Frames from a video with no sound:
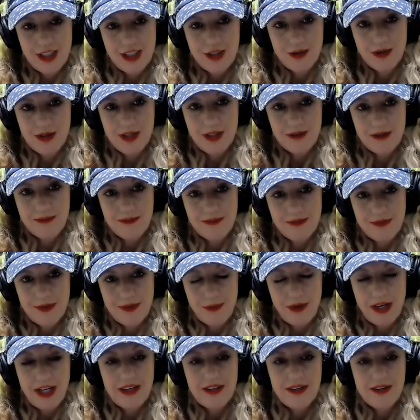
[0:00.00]
Cool.
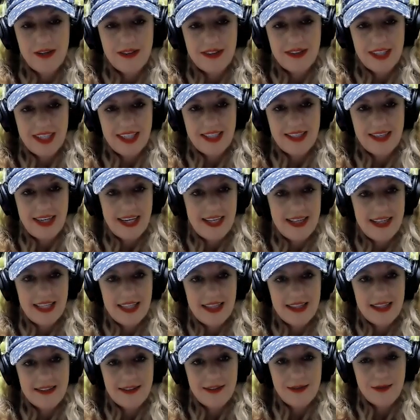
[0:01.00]
Well, then I
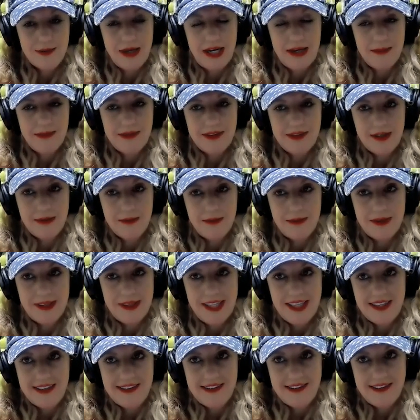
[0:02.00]
think this wraps up
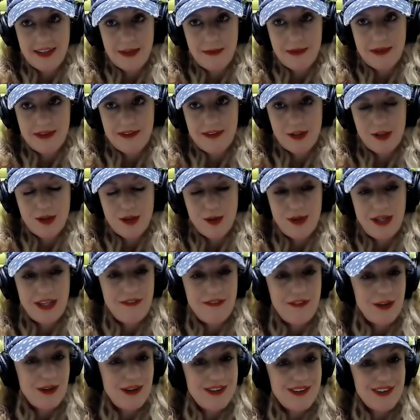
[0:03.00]
this episode. If
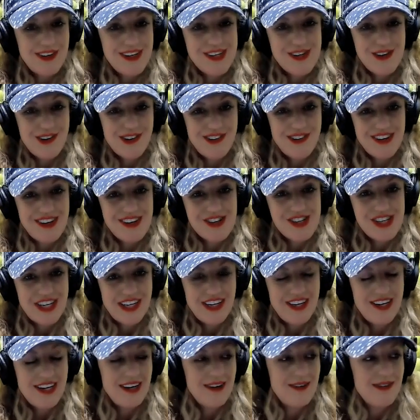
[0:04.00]
you guys are interested in
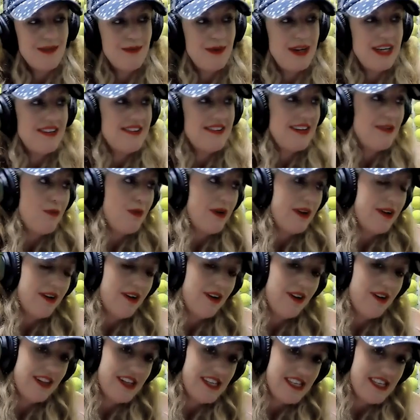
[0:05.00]
checking out, we did one on